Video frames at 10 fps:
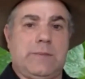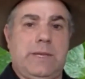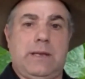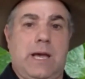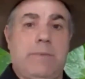I
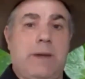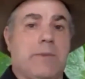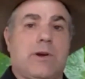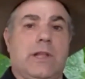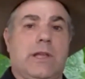mean, I
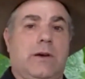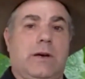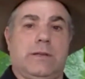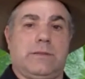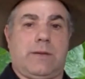remember early
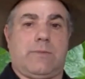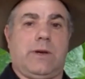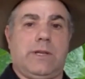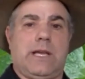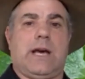on, it's like,
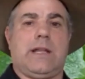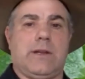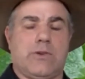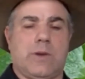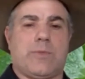well, you got to
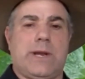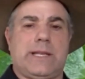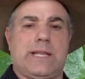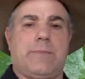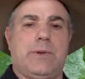
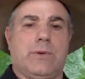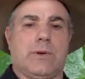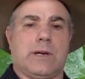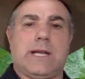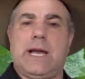incorporate that
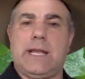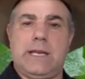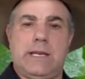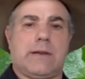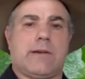manure, got to
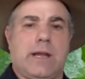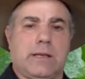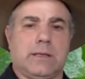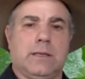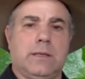get in the
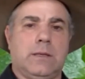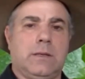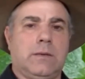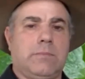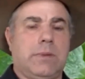ground.
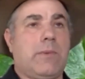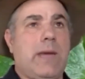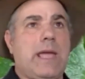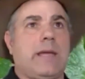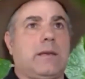But
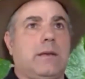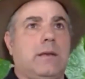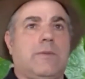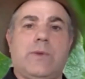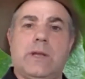wait,
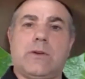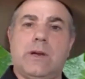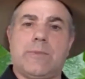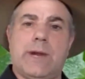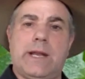if we
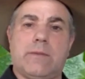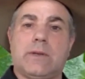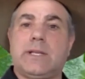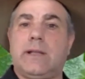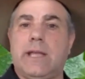incorporate it, we're
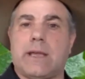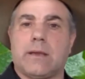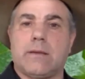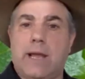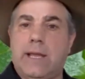tilling,
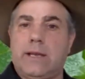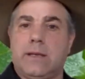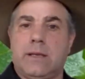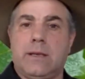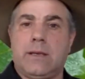right?
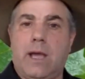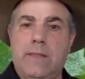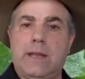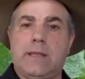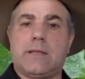
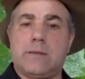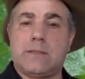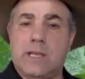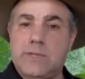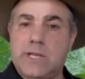And then
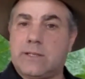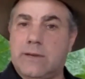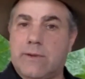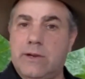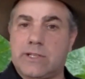it's subject to
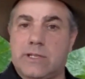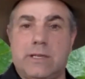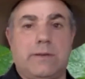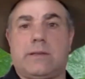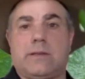erosion,
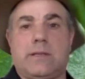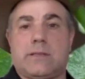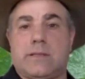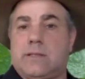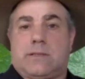and
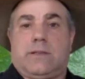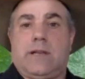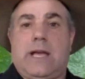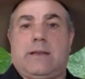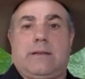you're
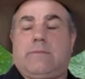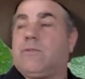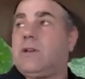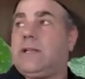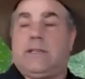not
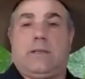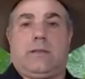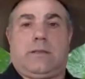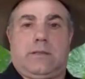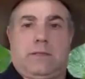really
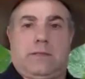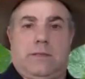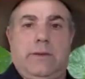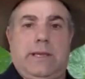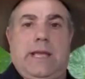
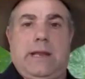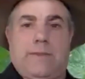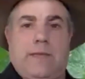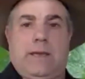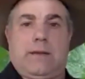doing
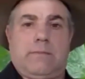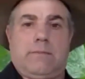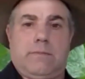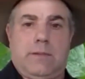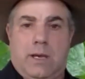anything
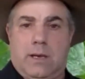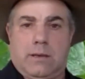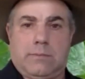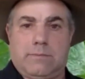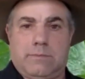
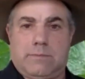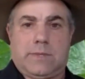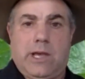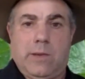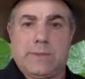to
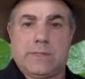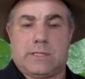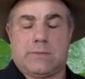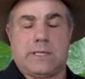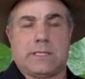help the
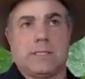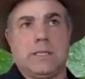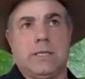situation.